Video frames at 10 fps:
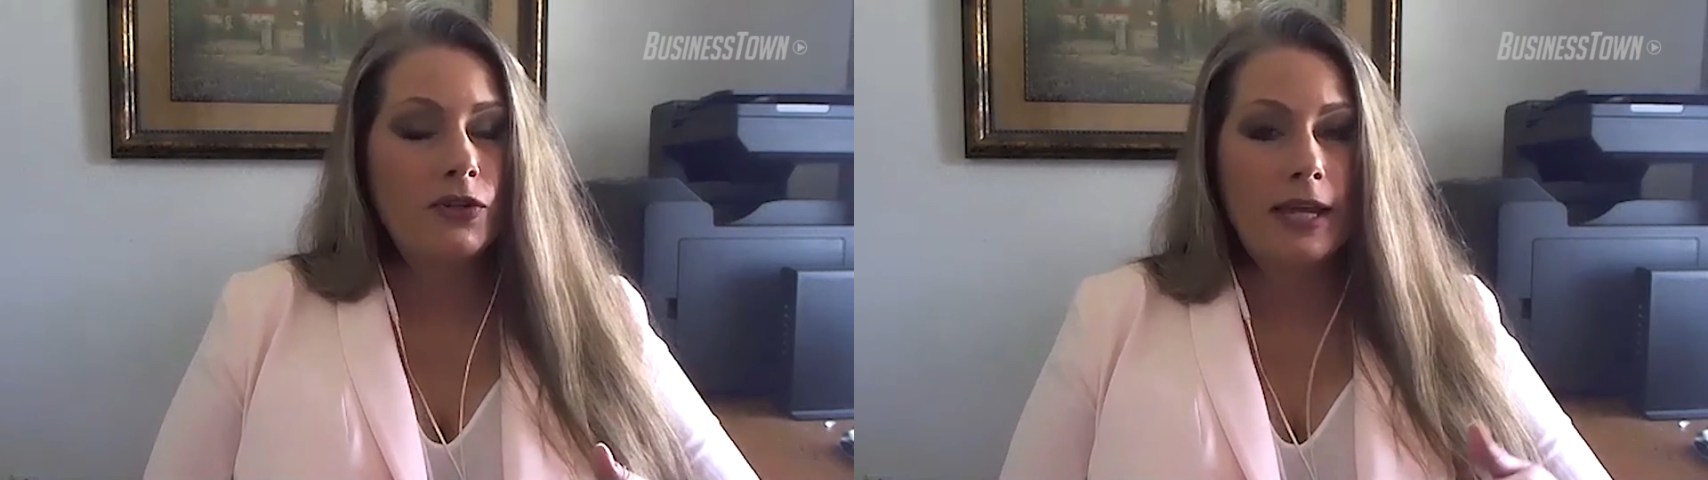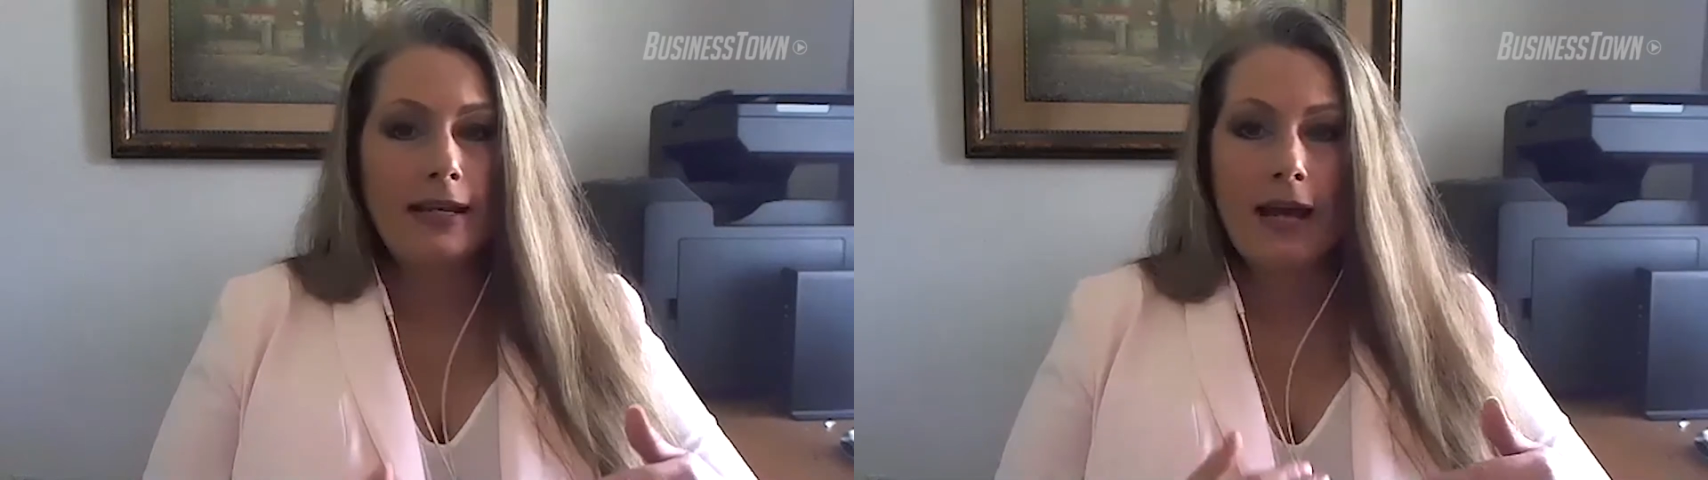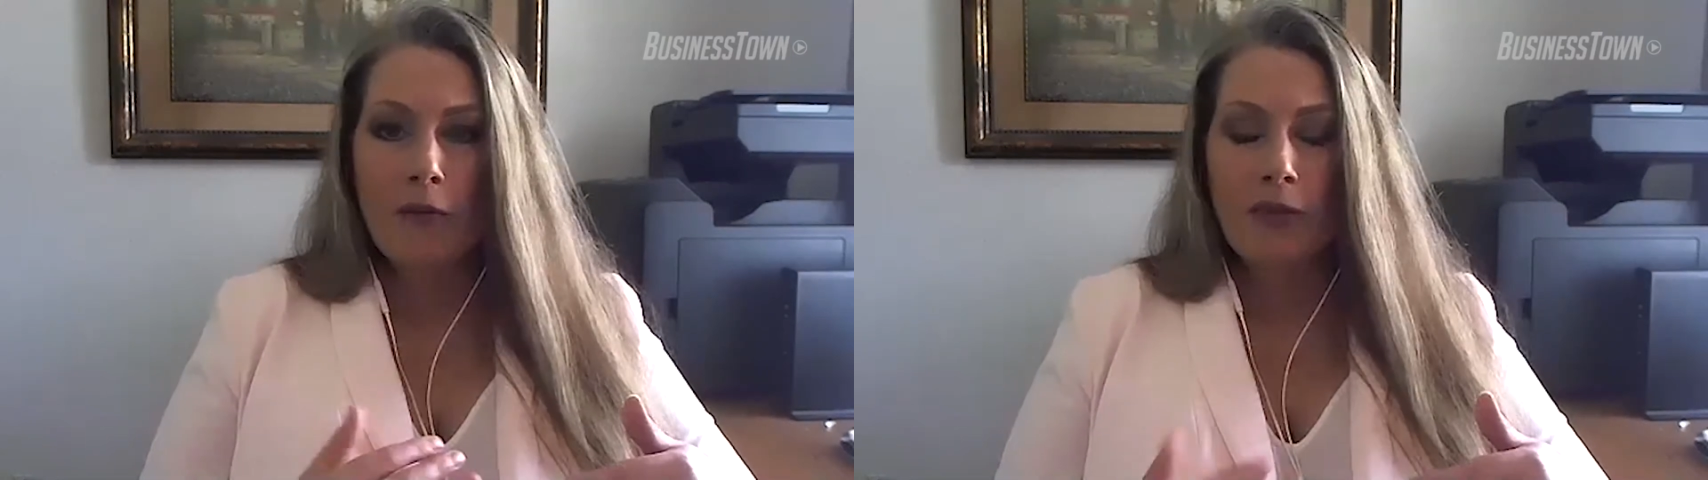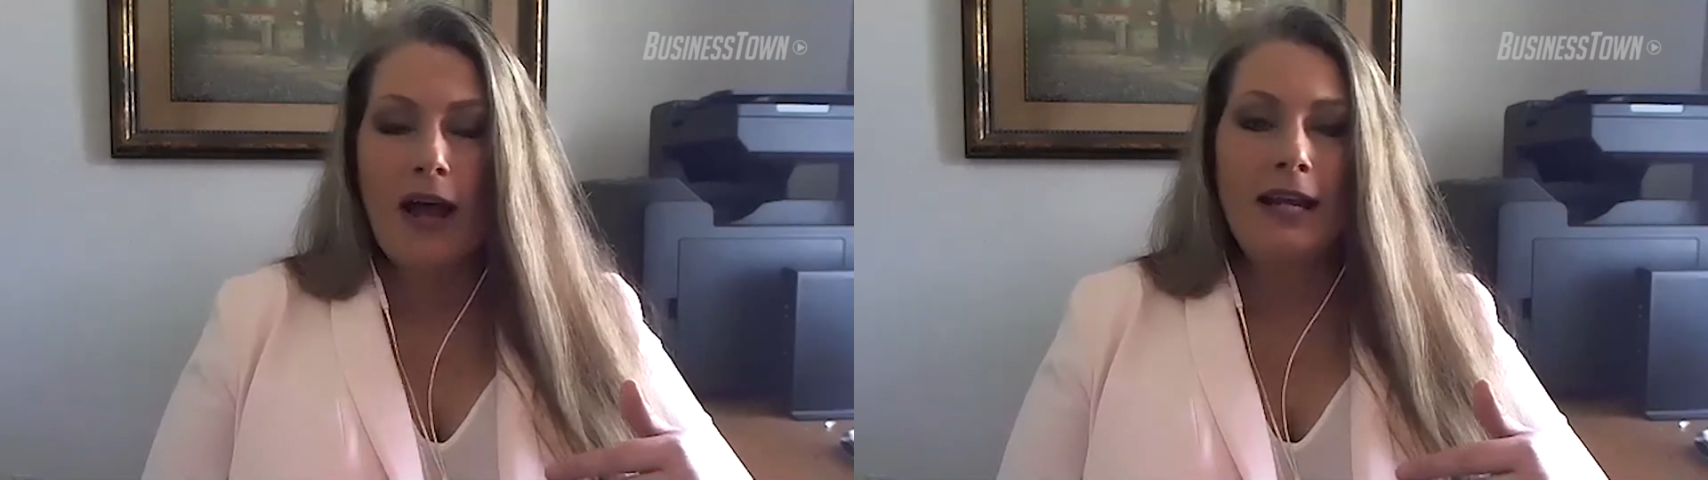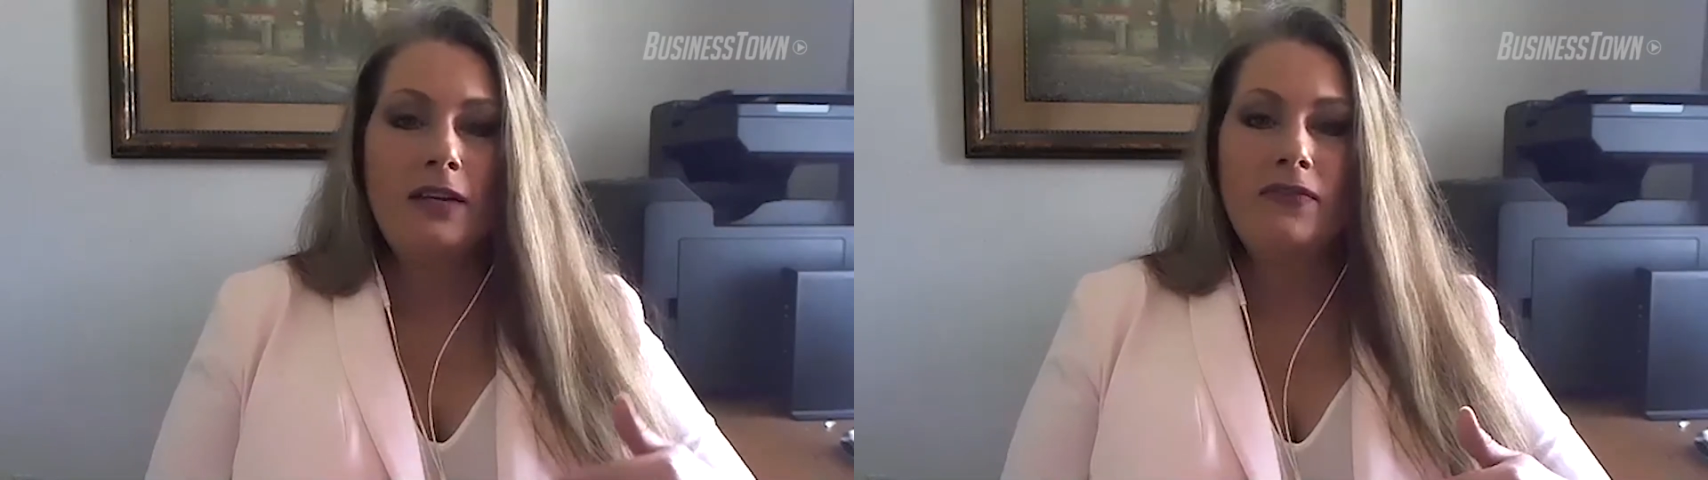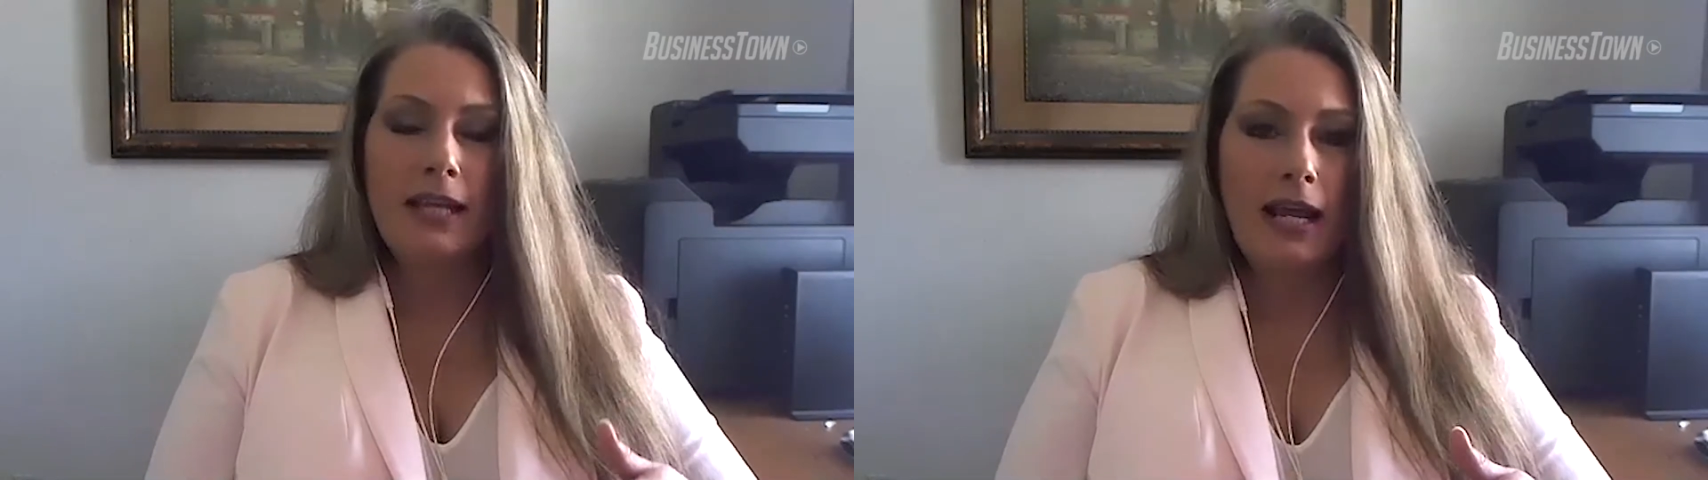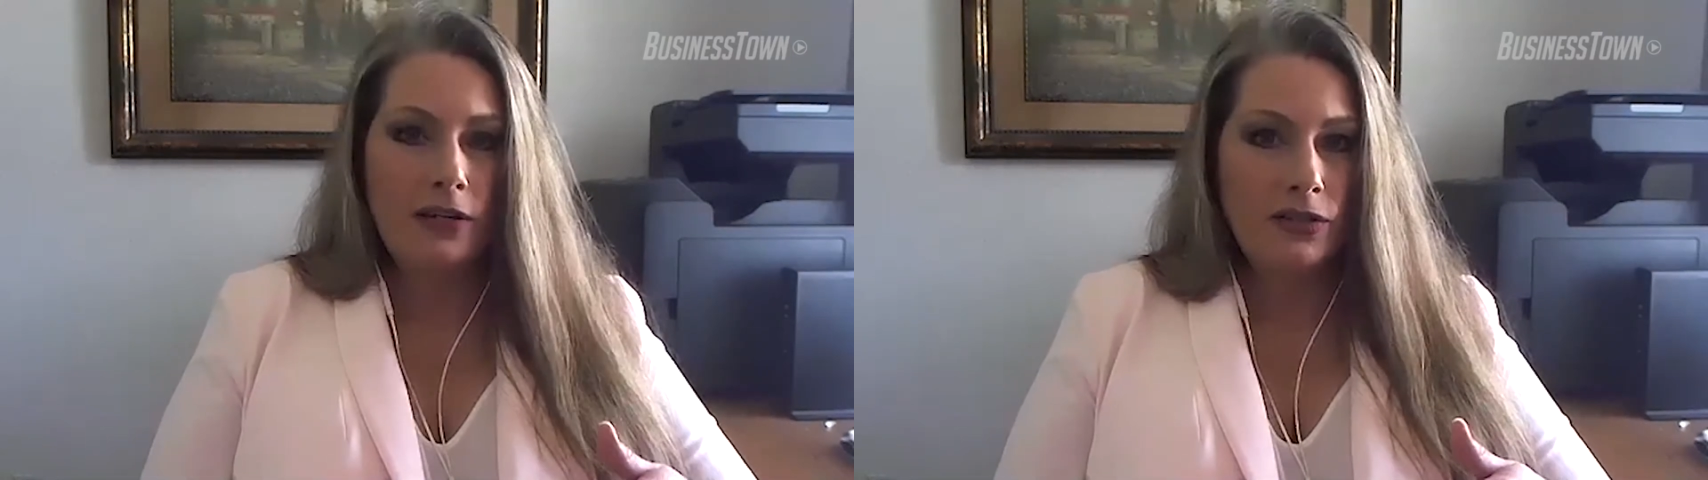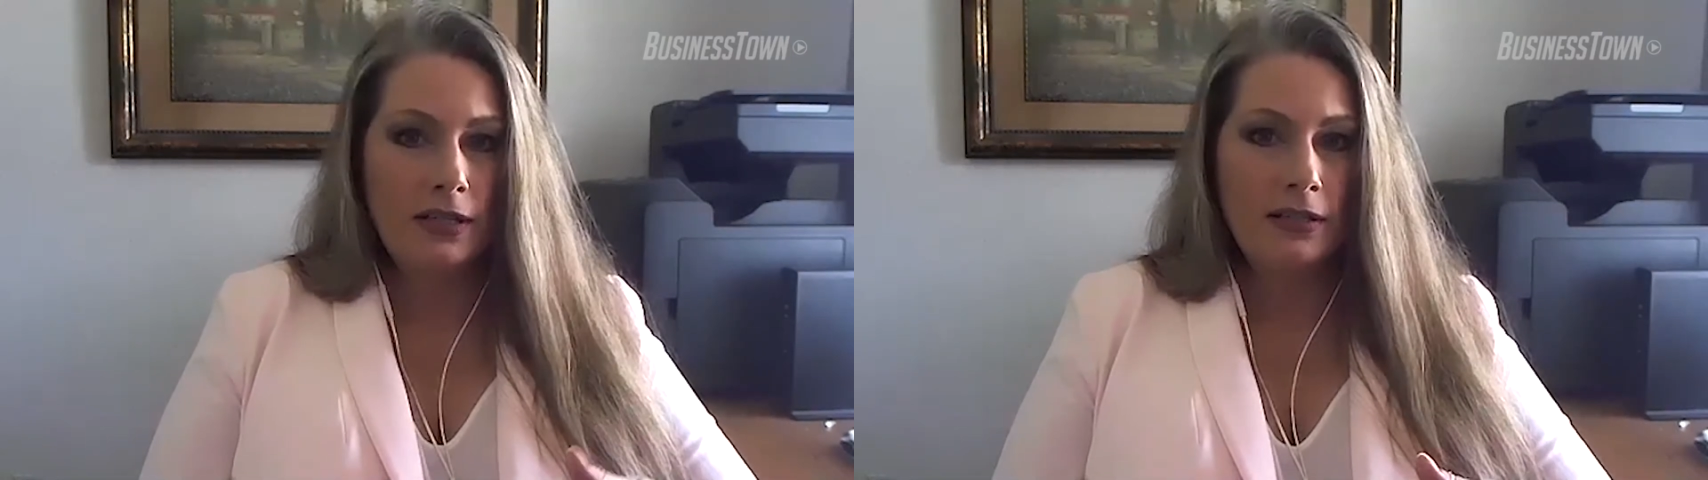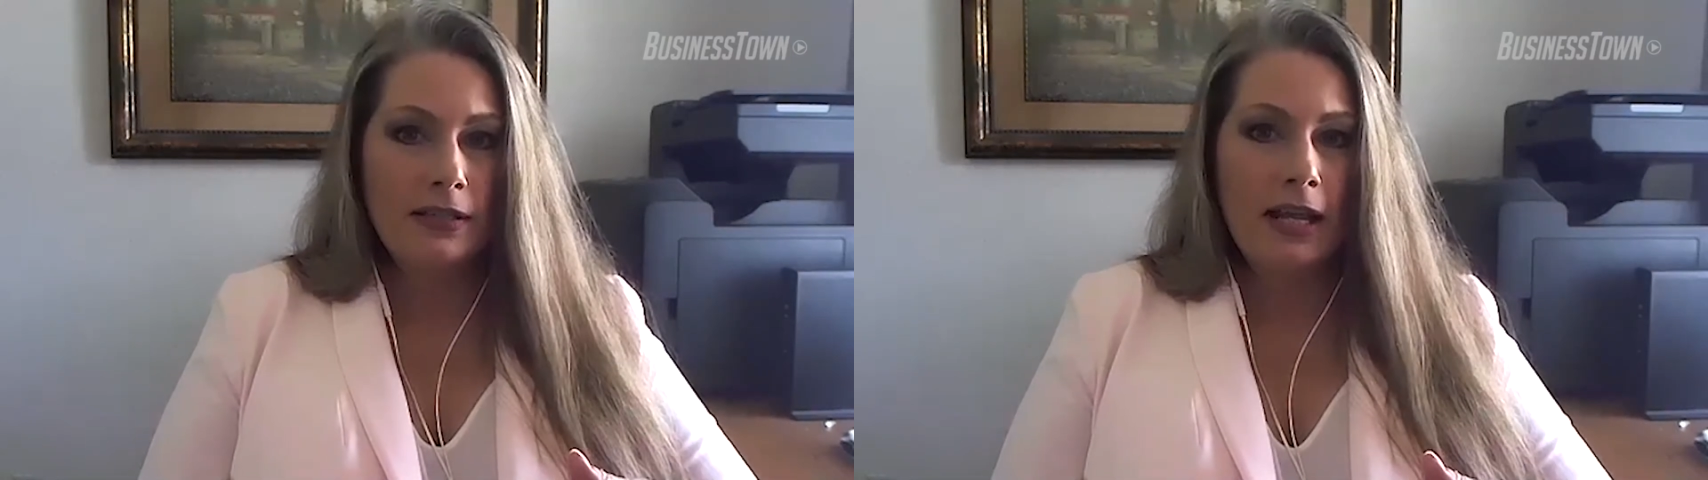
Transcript: send out blind invitations,